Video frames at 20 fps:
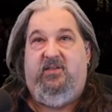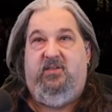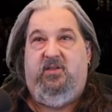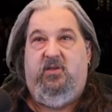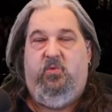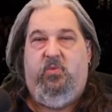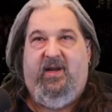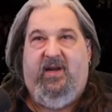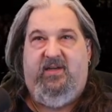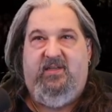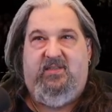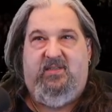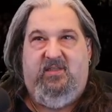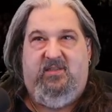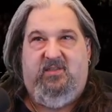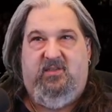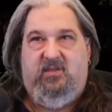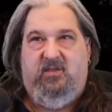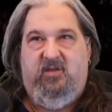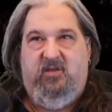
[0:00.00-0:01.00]
The
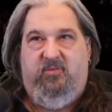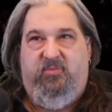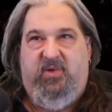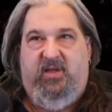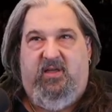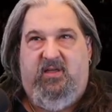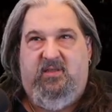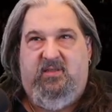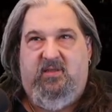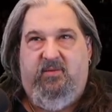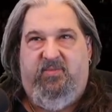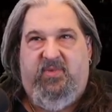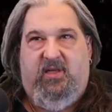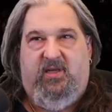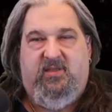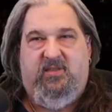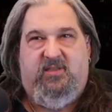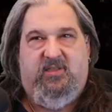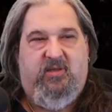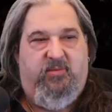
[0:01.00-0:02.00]
reticence could be something
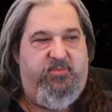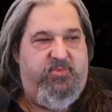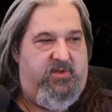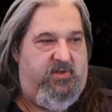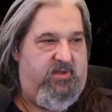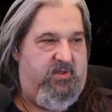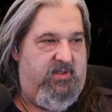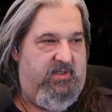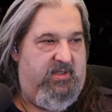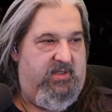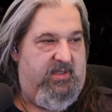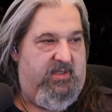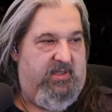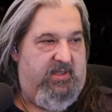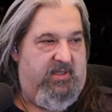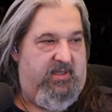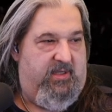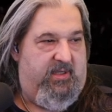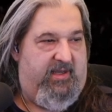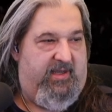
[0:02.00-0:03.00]
as simple
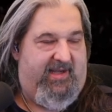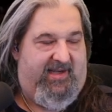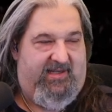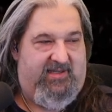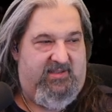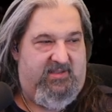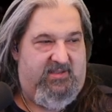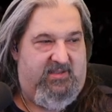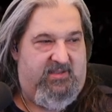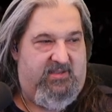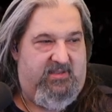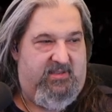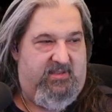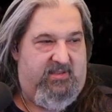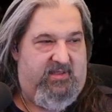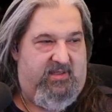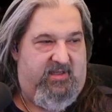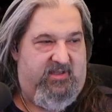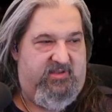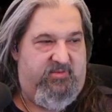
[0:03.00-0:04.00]
as
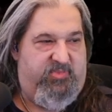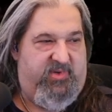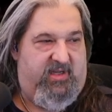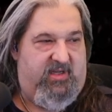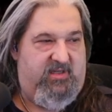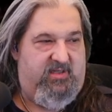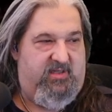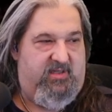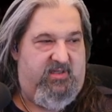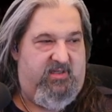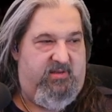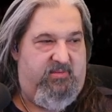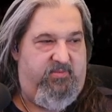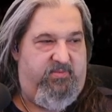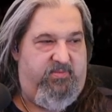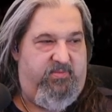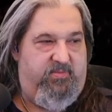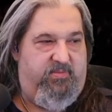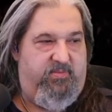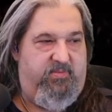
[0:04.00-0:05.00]
being
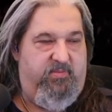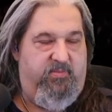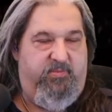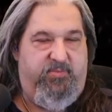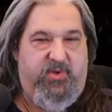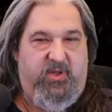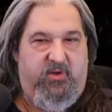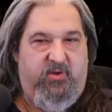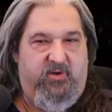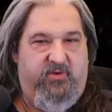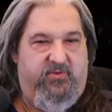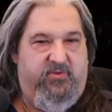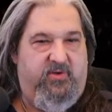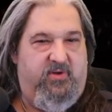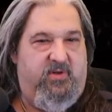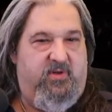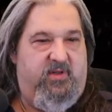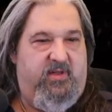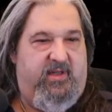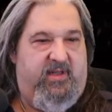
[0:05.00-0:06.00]

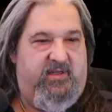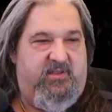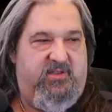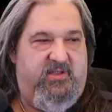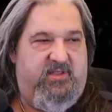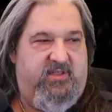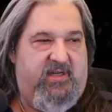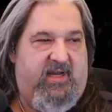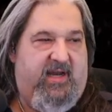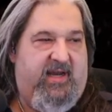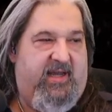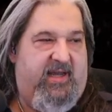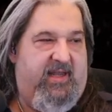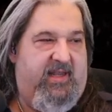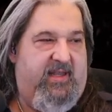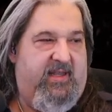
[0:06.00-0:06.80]
beautiful and shy